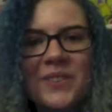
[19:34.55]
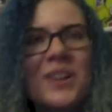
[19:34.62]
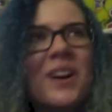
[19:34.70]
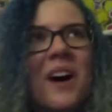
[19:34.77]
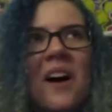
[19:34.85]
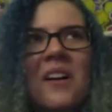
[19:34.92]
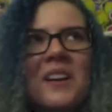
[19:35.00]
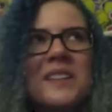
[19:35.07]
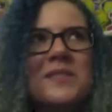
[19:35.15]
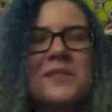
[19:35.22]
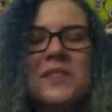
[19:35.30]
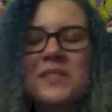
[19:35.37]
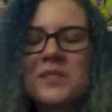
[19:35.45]
Your art
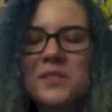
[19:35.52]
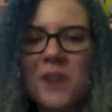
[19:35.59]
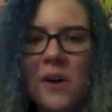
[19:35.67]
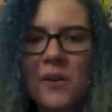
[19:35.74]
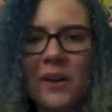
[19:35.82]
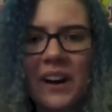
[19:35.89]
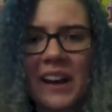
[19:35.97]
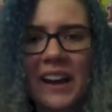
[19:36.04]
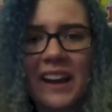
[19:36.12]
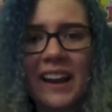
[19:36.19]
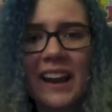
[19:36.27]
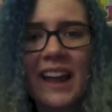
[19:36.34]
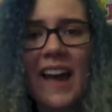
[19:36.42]
is so
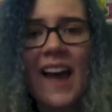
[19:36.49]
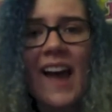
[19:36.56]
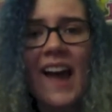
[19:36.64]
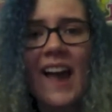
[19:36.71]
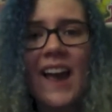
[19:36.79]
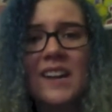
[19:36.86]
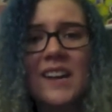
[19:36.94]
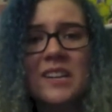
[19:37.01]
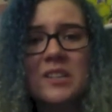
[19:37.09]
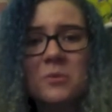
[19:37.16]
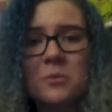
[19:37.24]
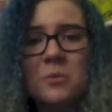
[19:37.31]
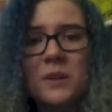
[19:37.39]
good, and
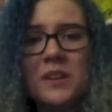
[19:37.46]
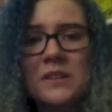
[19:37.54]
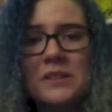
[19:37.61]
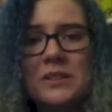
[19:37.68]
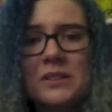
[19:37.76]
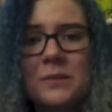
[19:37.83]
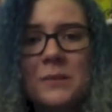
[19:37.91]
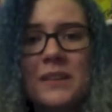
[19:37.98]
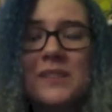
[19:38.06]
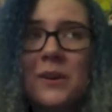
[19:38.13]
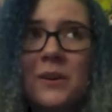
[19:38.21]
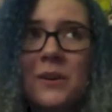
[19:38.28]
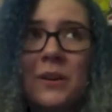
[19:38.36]
we used to be
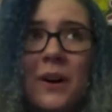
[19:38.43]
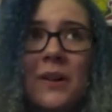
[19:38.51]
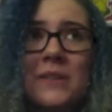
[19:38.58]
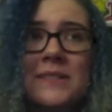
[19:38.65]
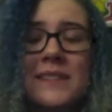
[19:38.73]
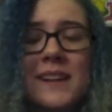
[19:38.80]
so close.